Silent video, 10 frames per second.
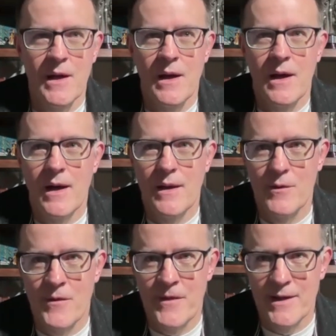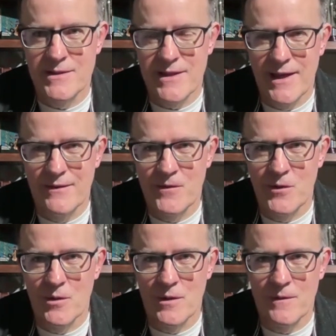there are things that if
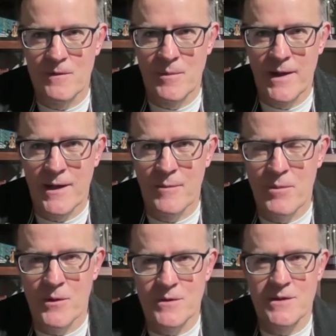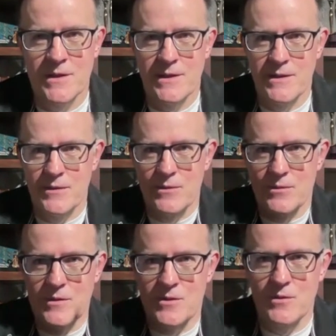you're making a person and you
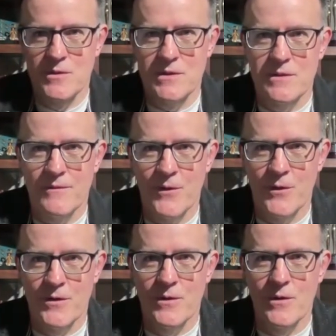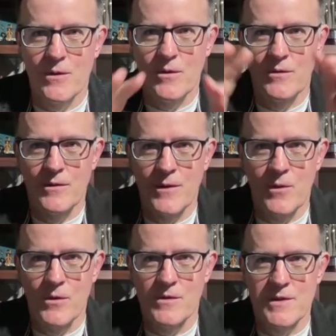choose the vertical or the
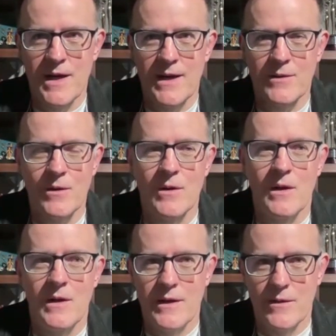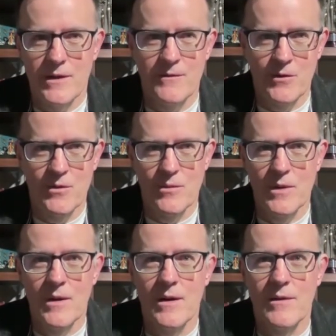horizontal, it'll give you
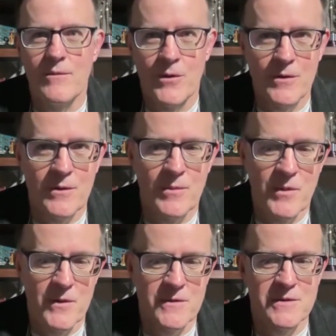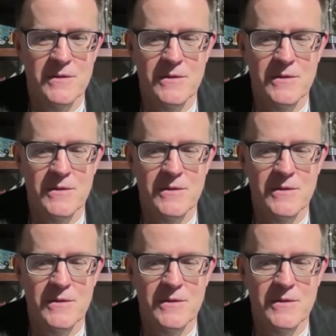a vertical person.